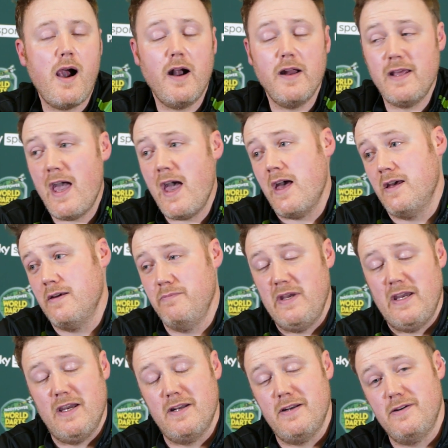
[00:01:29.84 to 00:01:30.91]
Yeah,
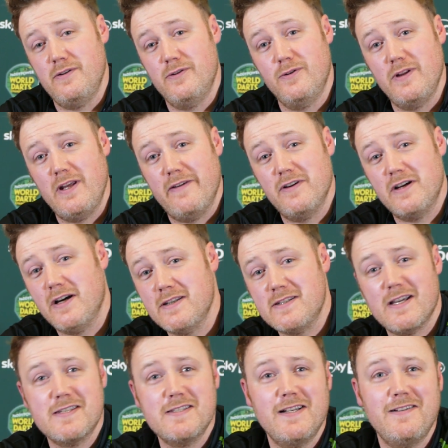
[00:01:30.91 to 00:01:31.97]
me and all the other guys
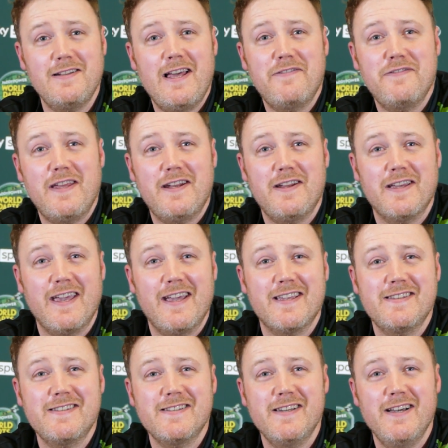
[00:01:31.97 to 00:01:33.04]
that are still left in, I
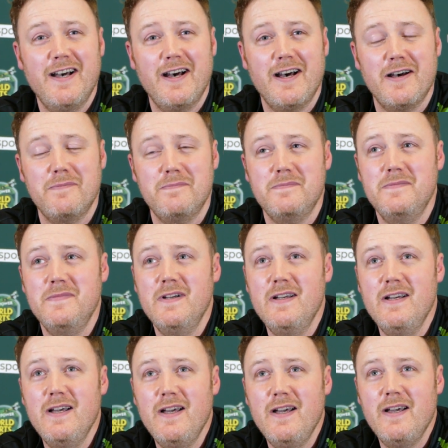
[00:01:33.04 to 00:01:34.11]
guess.
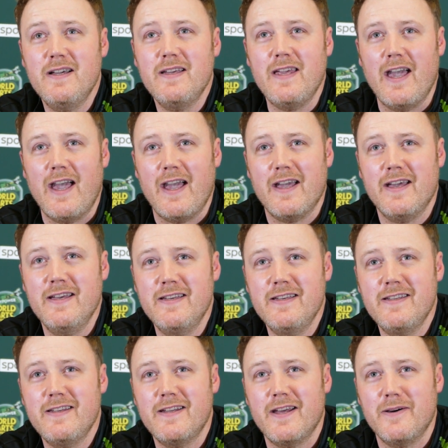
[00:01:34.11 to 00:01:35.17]

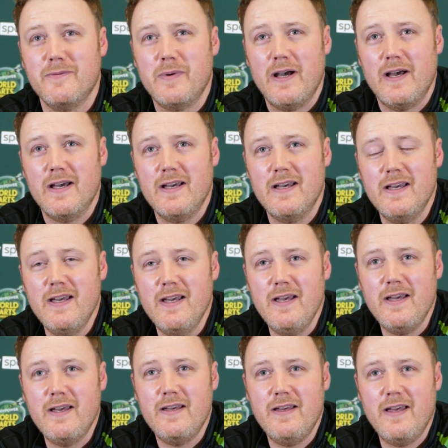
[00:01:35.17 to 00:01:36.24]
But
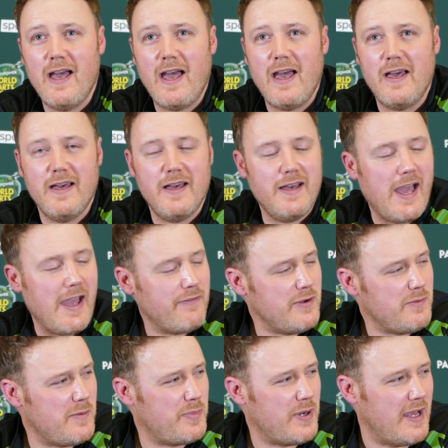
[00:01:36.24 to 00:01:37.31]

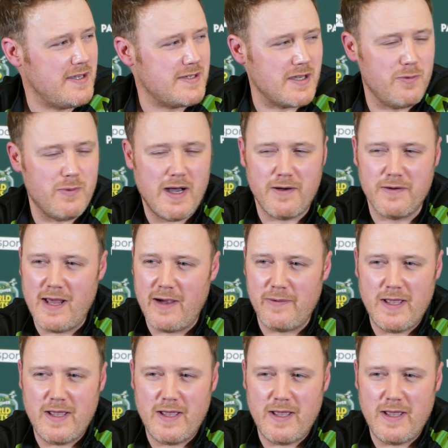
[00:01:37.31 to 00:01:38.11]
everyone plays so well now.